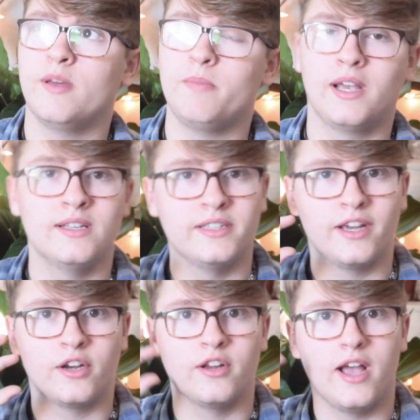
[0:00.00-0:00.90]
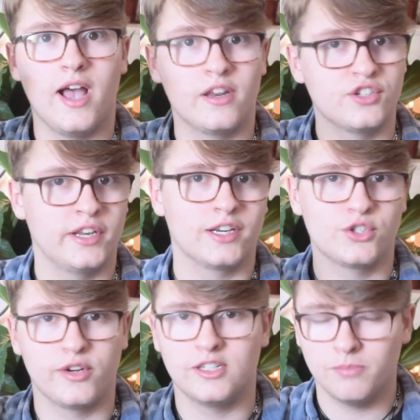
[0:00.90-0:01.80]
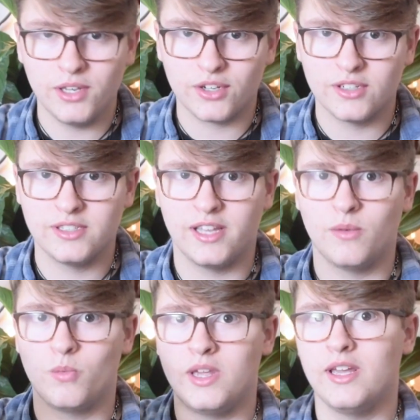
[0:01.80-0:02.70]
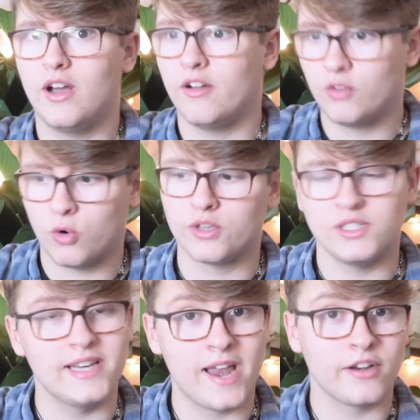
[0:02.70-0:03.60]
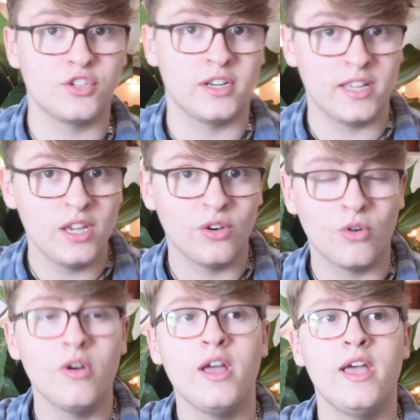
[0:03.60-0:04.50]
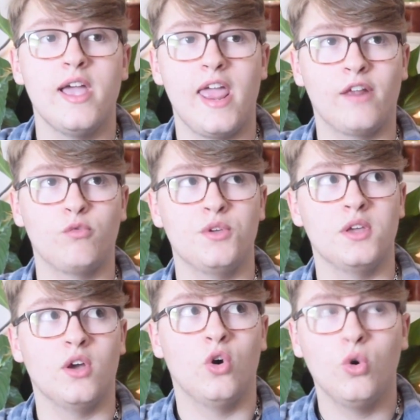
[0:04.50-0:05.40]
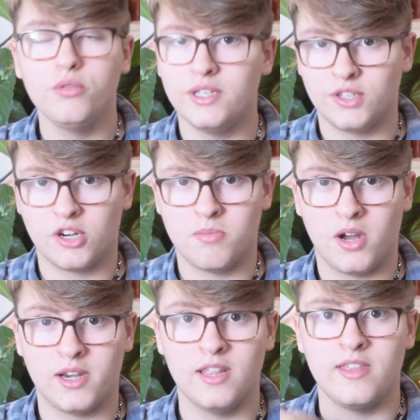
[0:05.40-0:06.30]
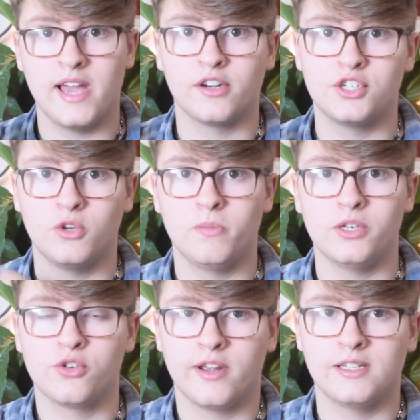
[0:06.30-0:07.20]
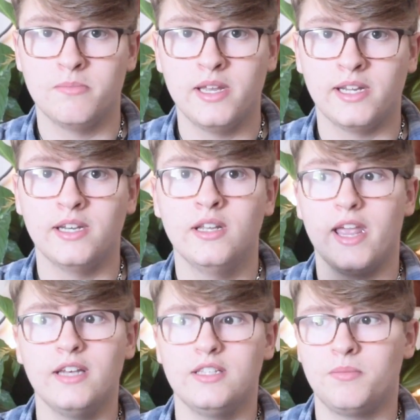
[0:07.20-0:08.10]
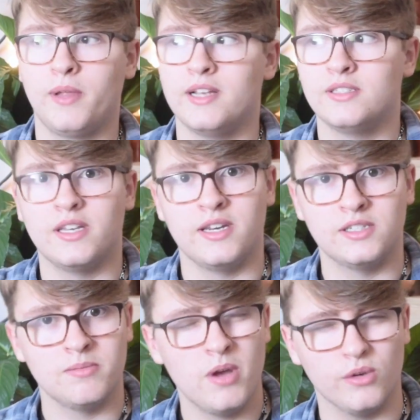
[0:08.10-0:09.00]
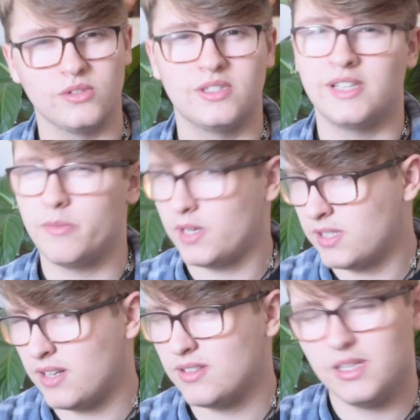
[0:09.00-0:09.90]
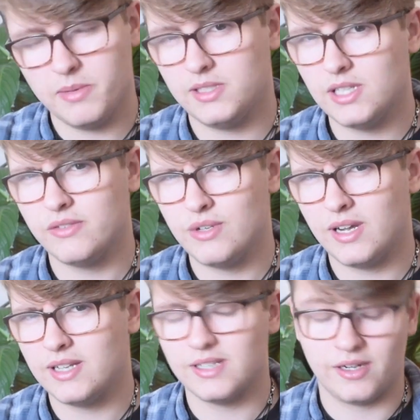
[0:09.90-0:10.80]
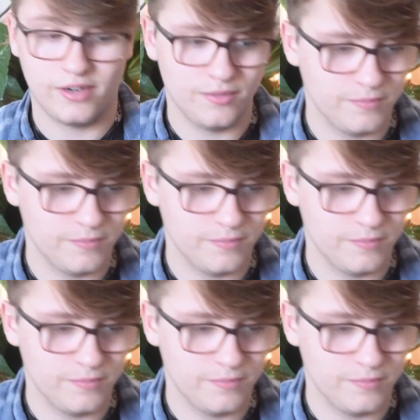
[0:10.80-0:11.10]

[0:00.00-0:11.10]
that because they are energetic transmitters that we of course need energy to heal, and if we hold these in our body, the energy will be transmitted into the place that needs it most. Does that make sense? Does that make sense for you guys? I don't know.